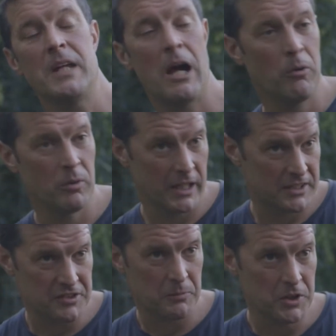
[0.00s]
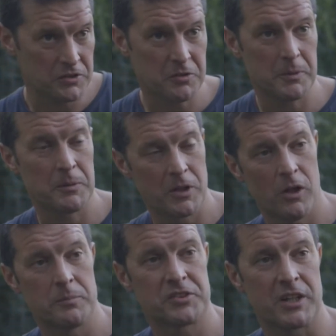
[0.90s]
Yeah, well, like I said, we used to be with the
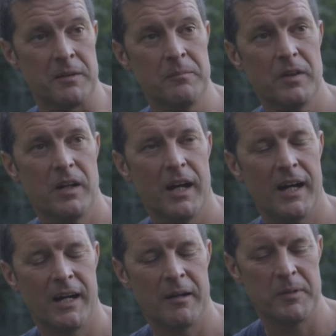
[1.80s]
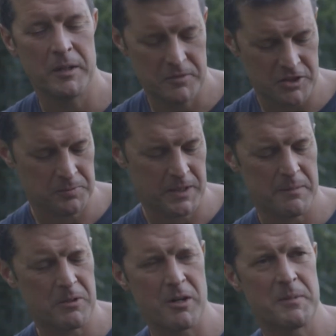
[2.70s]
hop scheme, and it just
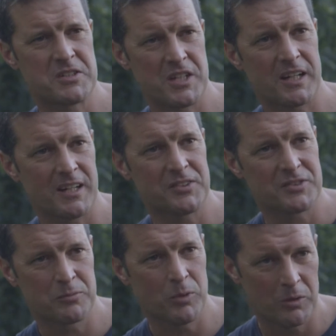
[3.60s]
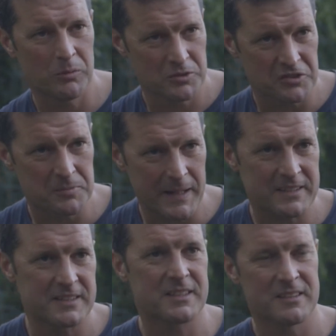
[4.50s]
became a great big tick list of what was
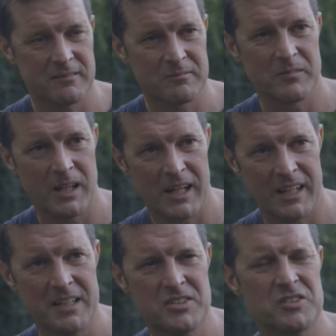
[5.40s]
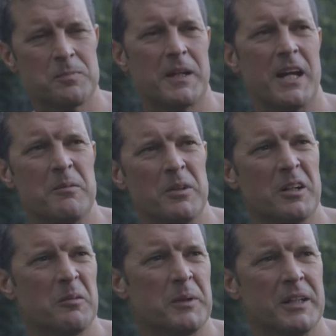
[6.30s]
expected, and it just became a
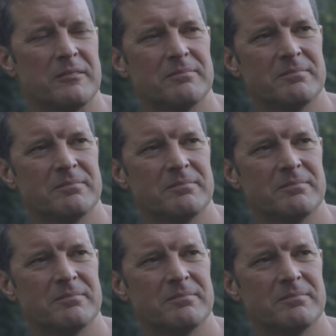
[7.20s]
little bit